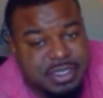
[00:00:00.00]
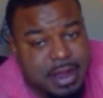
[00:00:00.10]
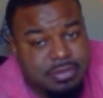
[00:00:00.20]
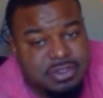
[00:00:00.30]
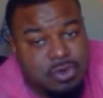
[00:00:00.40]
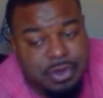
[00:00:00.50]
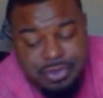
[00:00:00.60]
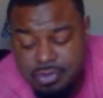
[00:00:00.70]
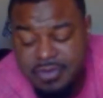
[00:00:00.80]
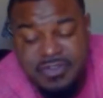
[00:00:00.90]
I was going
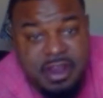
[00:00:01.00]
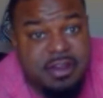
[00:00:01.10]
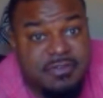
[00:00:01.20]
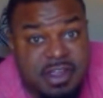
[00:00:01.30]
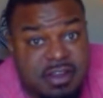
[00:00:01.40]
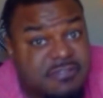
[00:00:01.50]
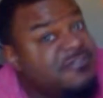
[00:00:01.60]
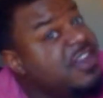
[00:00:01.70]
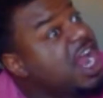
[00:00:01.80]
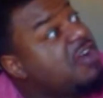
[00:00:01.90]
through a very, very,
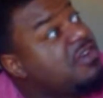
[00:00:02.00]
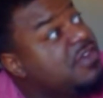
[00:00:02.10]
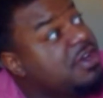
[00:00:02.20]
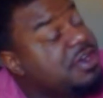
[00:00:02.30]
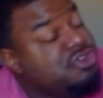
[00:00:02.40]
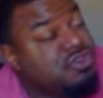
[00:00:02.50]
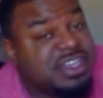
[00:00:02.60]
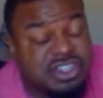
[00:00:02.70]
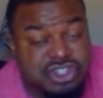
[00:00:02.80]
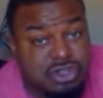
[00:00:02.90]
very, very
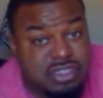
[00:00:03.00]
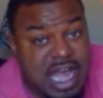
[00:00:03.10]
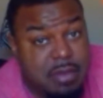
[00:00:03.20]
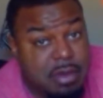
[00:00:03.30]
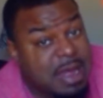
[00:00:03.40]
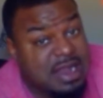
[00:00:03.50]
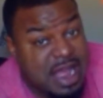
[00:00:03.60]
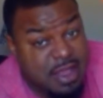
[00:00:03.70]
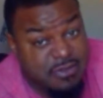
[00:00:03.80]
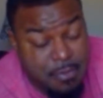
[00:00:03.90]
transitional time of my life.